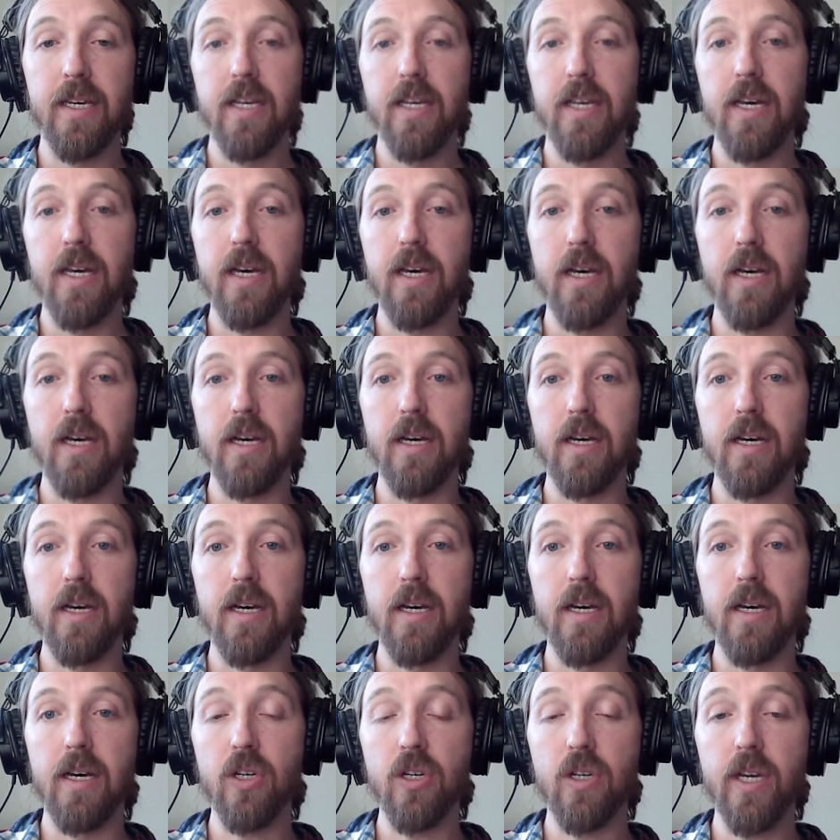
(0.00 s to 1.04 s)

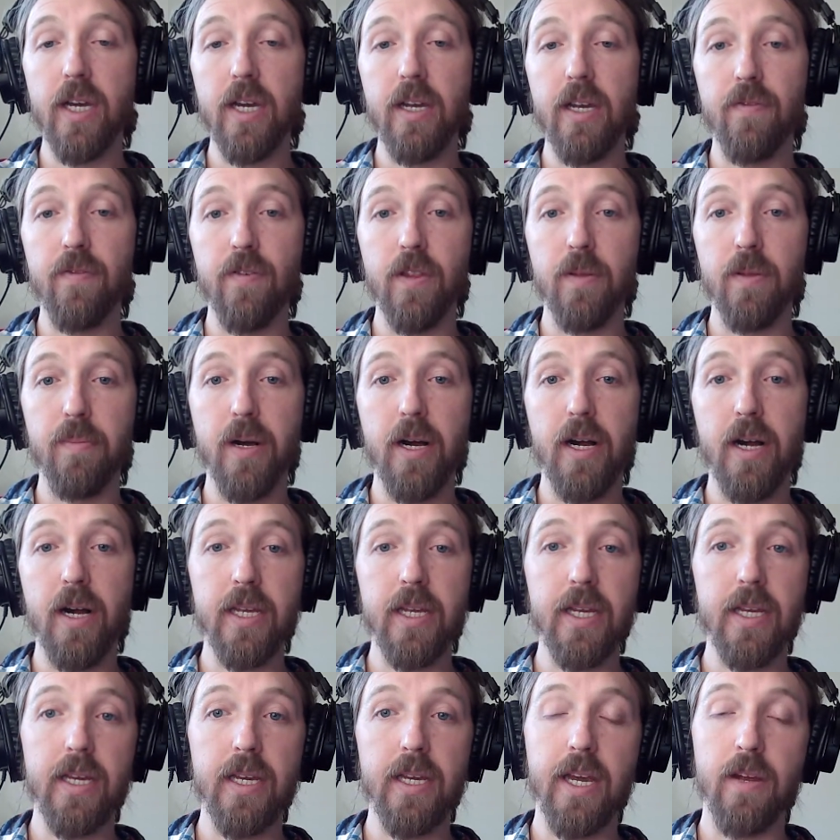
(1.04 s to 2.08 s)
shungite for the
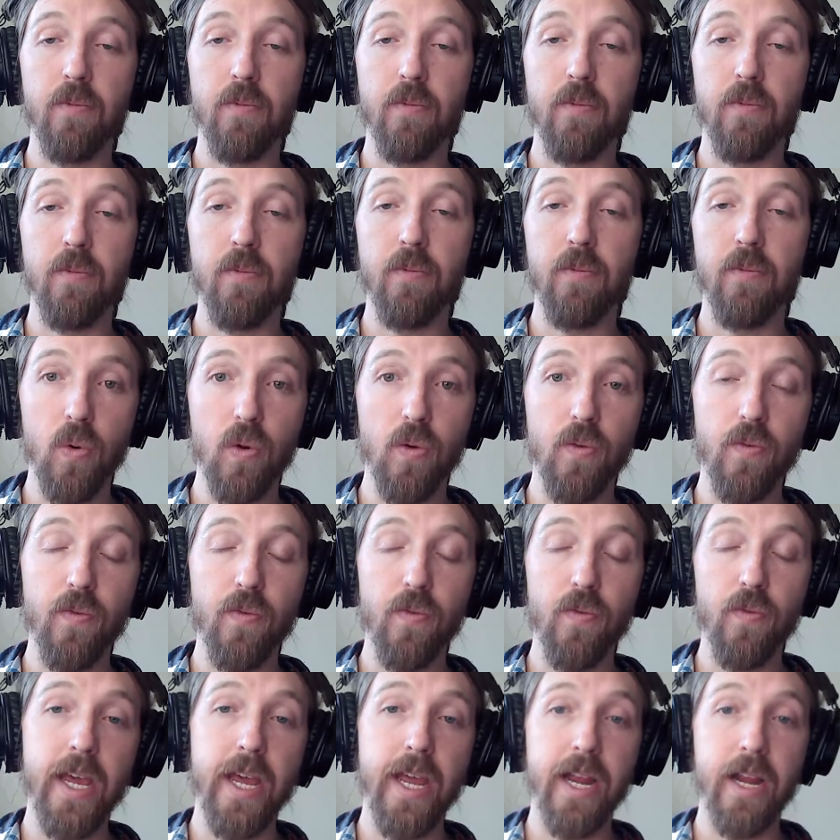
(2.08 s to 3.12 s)
body and red coral for
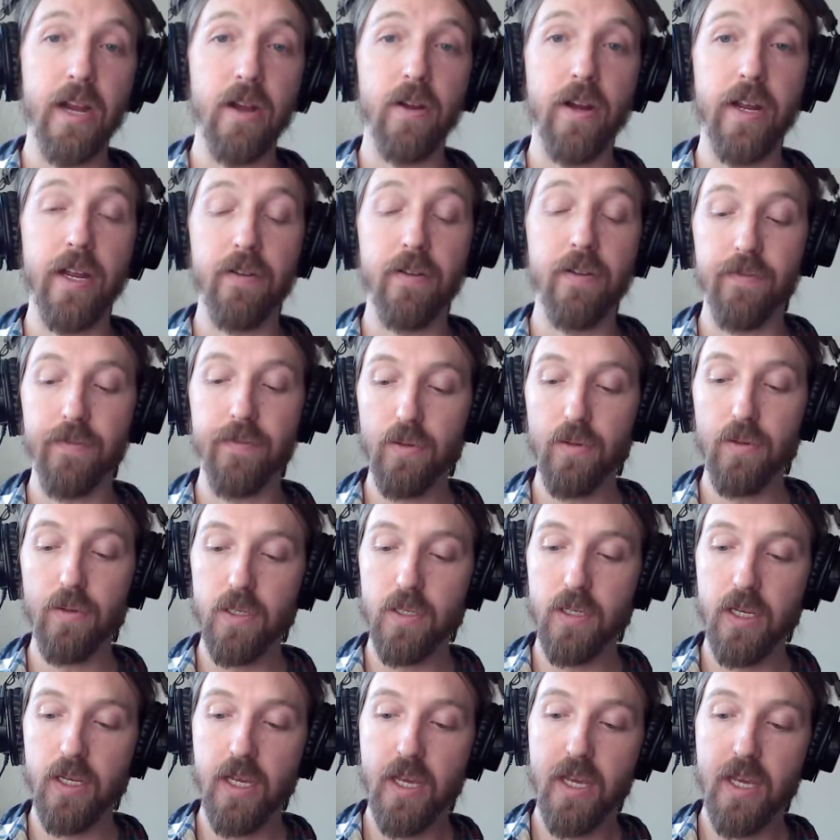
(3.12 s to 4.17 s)
the hair and flute.
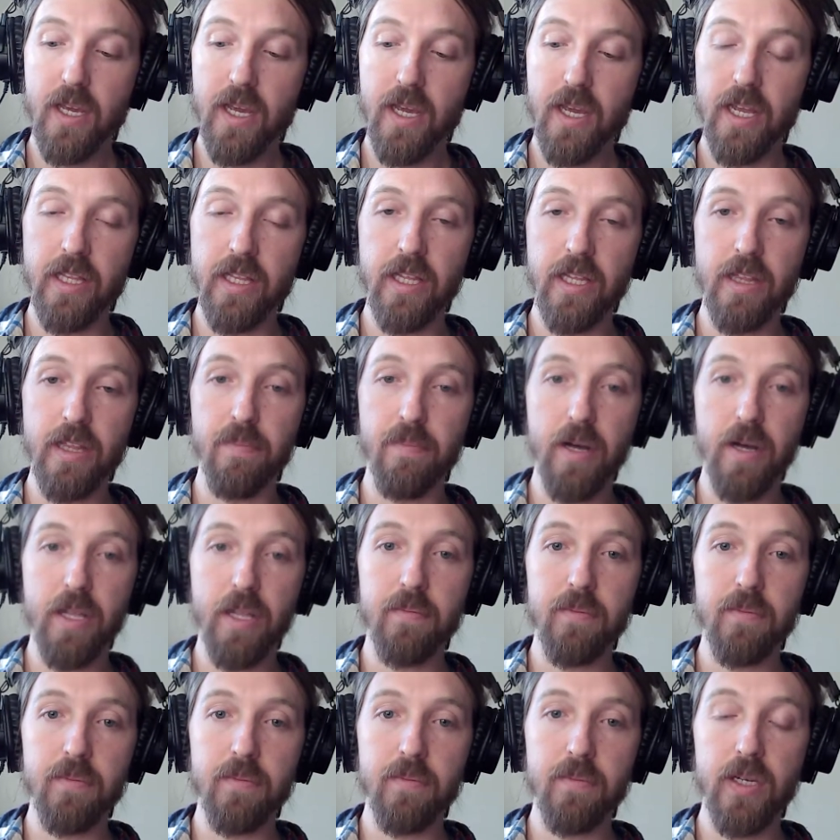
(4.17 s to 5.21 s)
And then the
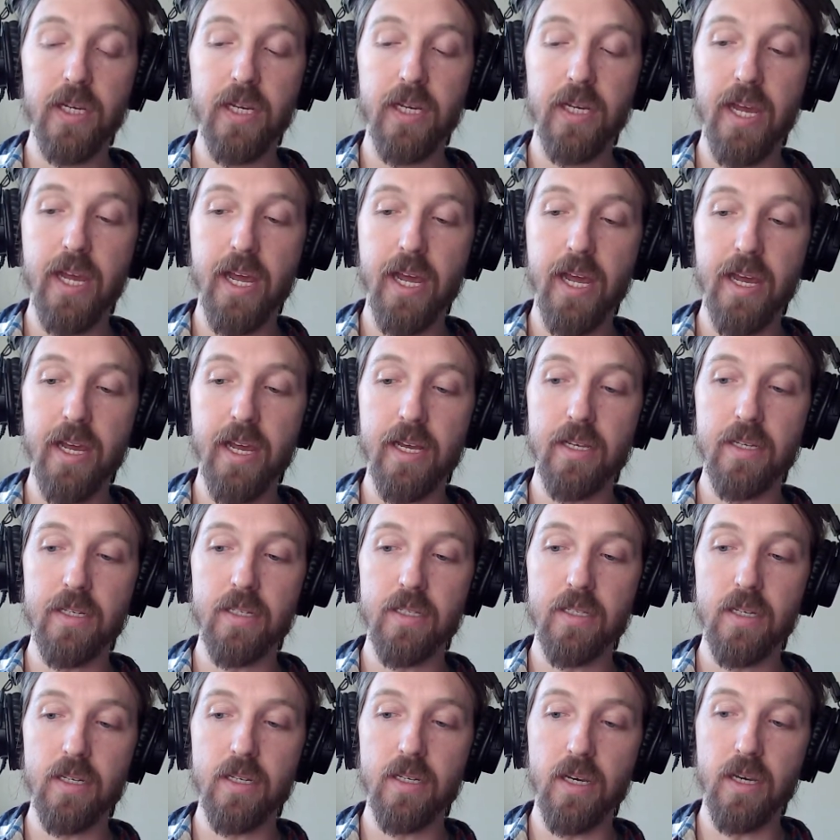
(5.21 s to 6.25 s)
bottom tree
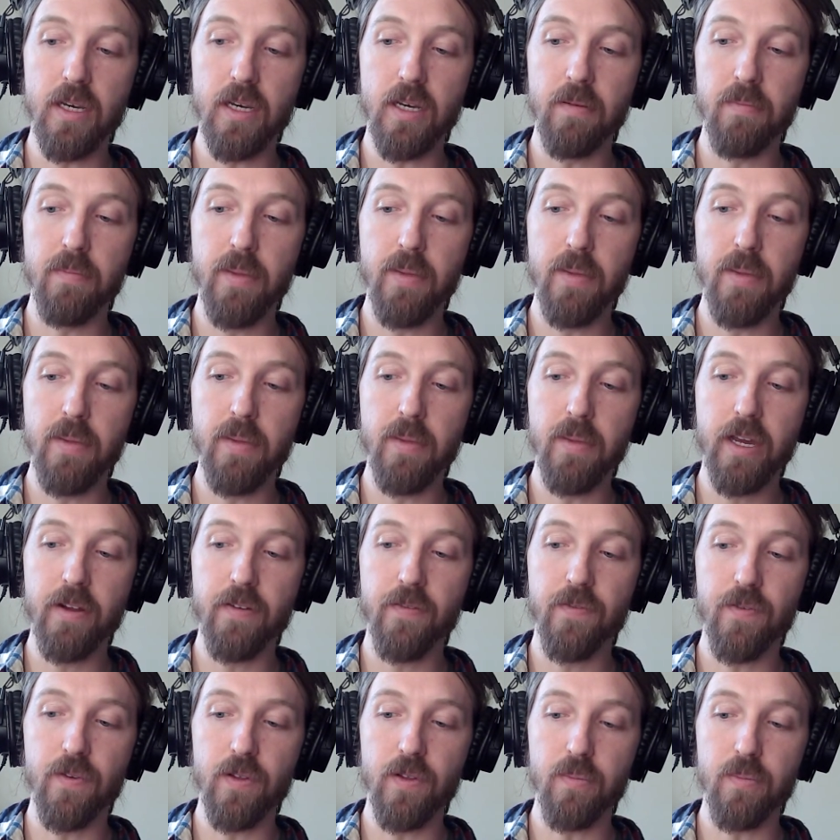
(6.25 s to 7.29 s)
has malachite
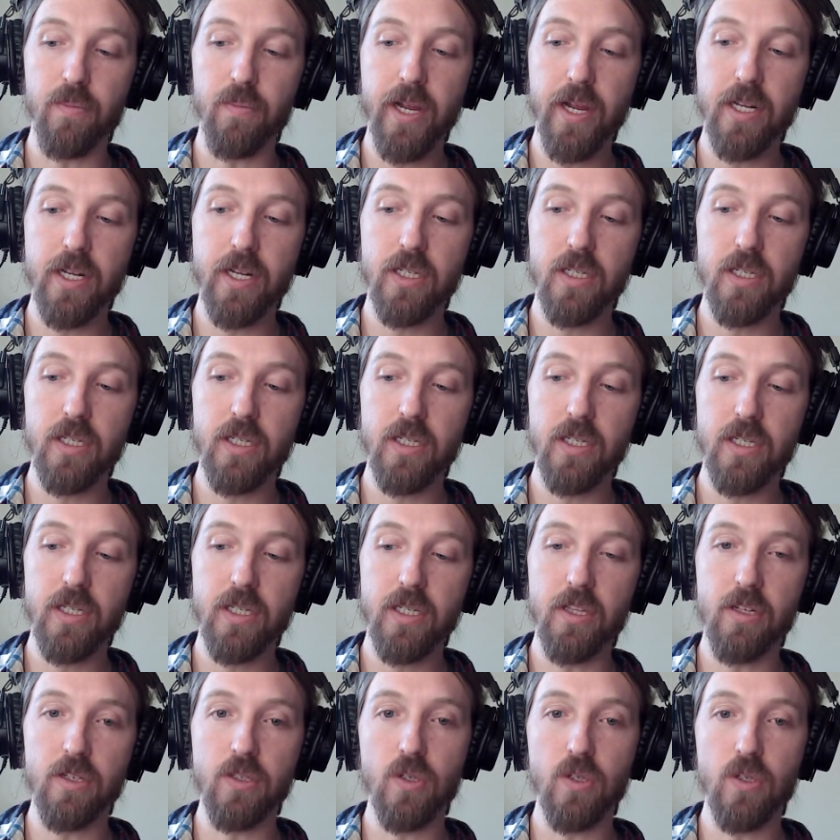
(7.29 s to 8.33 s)
for the branches, and
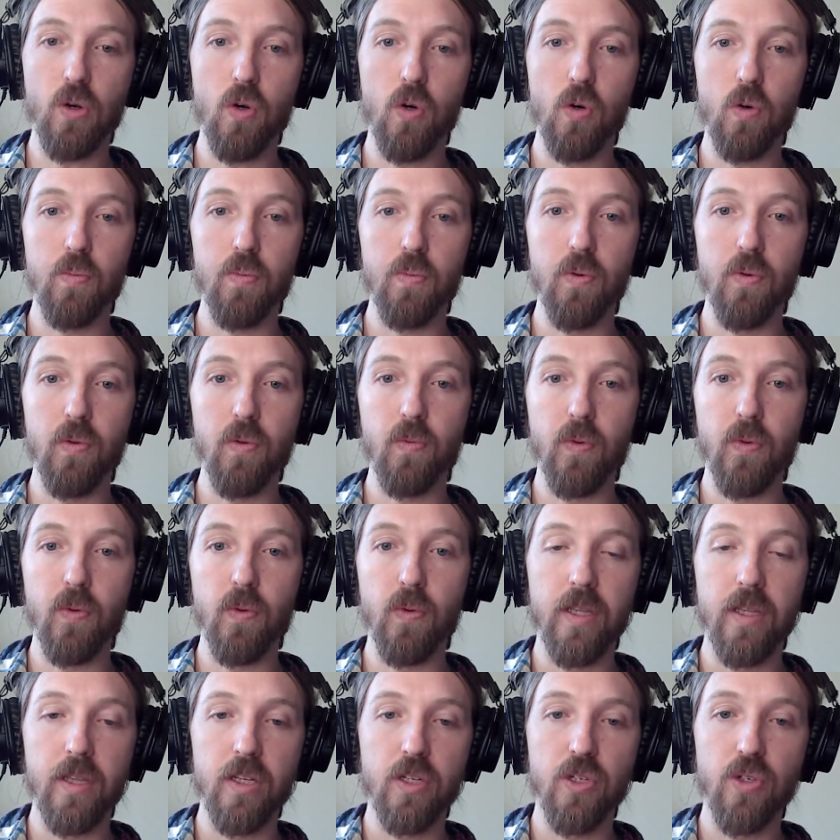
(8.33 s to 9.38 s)
then there's an opal
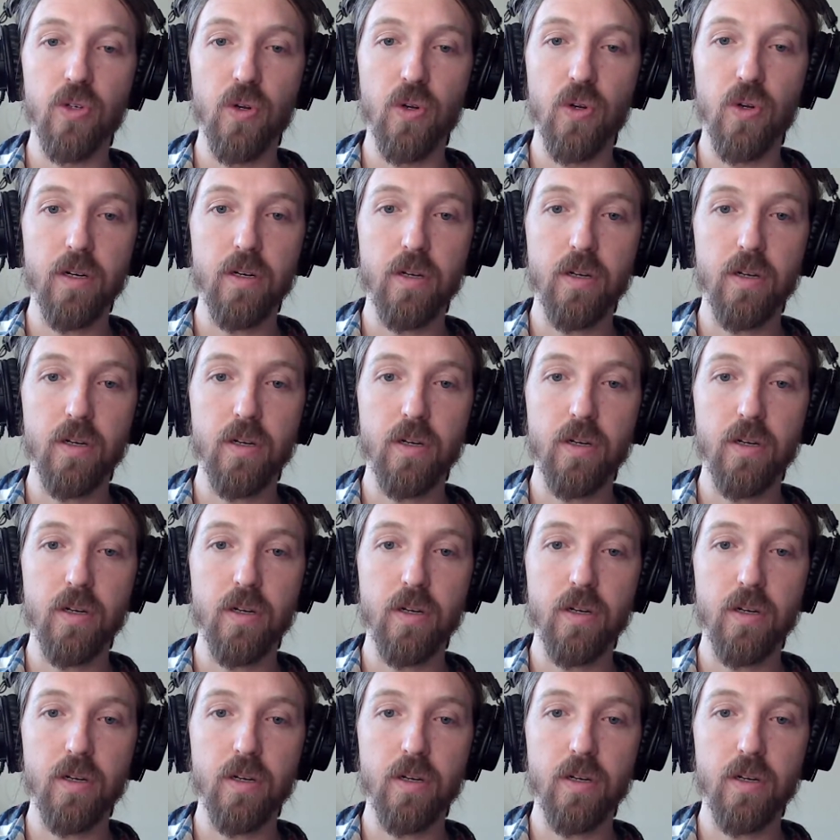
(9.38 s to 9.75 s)
within the trunk.